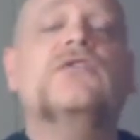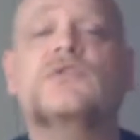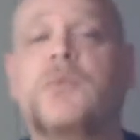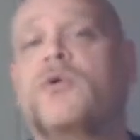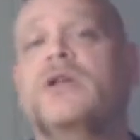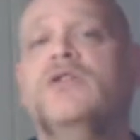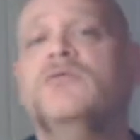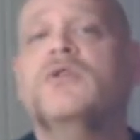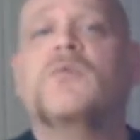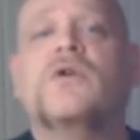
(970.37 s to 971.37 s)
supporting
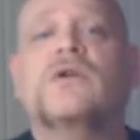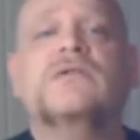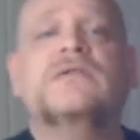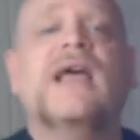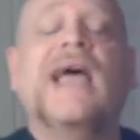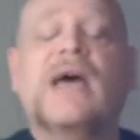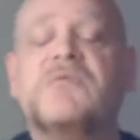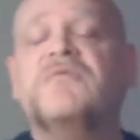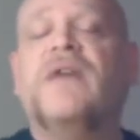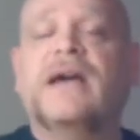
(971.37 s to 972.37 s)
union workers, and
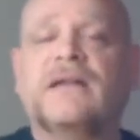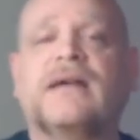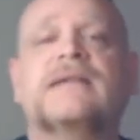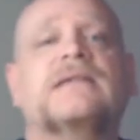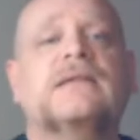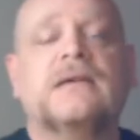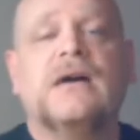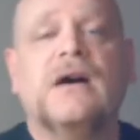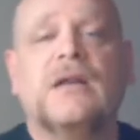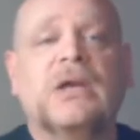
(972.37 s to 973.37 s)
revitalizing the
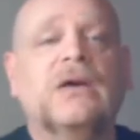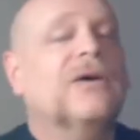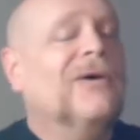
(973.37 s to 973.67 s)
economy.